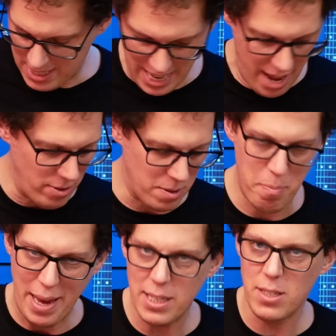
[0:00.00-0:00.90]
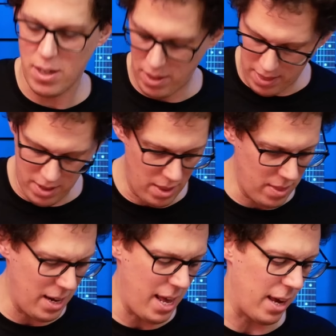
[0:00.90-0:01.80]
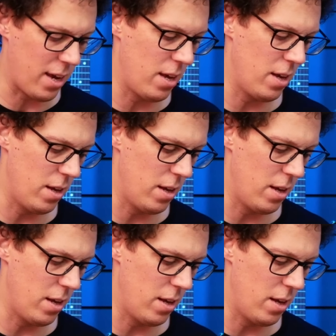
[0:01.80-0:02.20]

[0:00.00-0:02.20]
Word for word: sounds bassier than the neck.